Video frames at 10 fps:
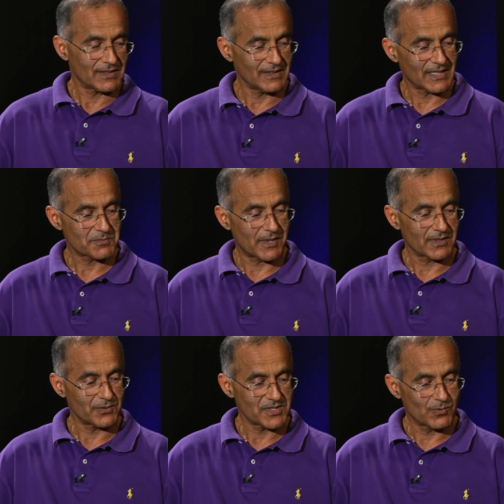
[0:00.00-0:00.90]
I think that's
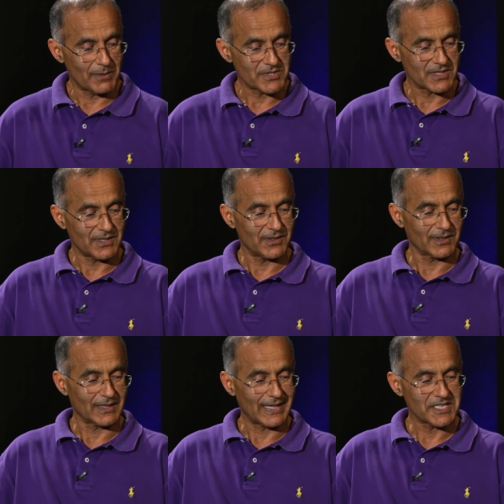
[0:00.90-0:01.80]
part of the reason why Mr.
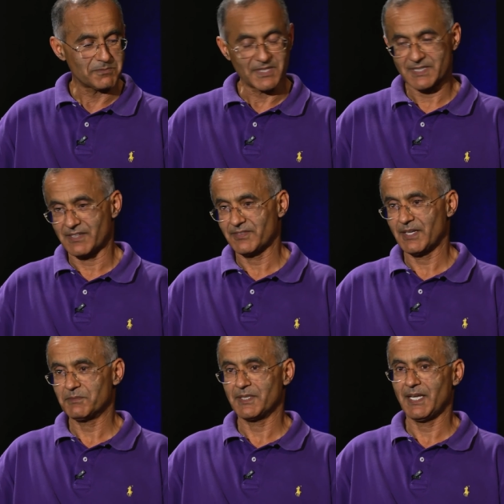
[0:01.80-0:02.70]
Kirigin likes me is that I've
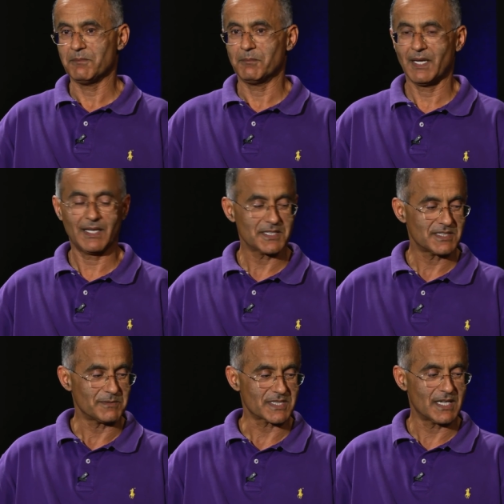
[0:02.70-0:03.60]
kept the name. My
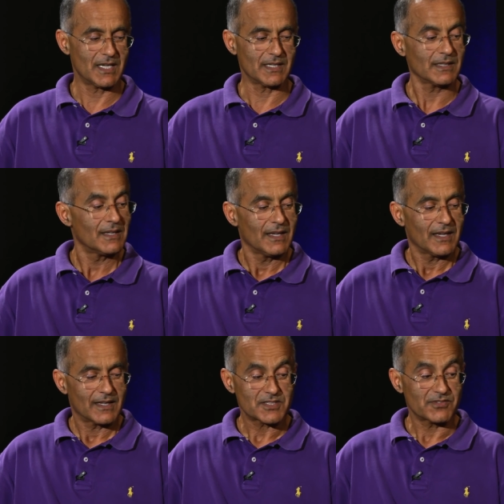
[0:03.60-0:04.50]
last name is Khanna.
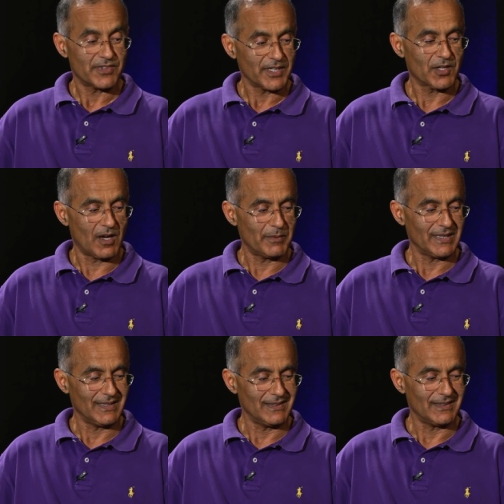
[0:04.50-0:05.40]
It's a very
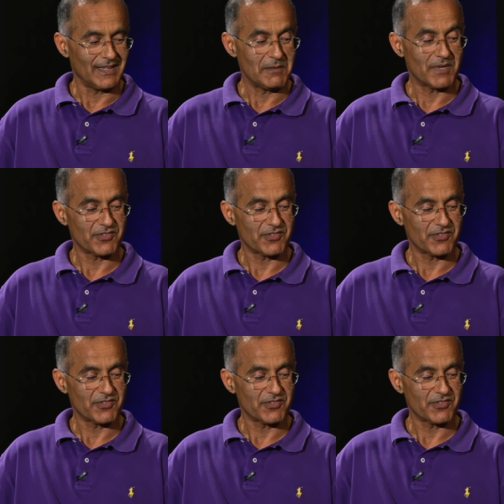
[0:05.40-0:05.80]
common Indian name.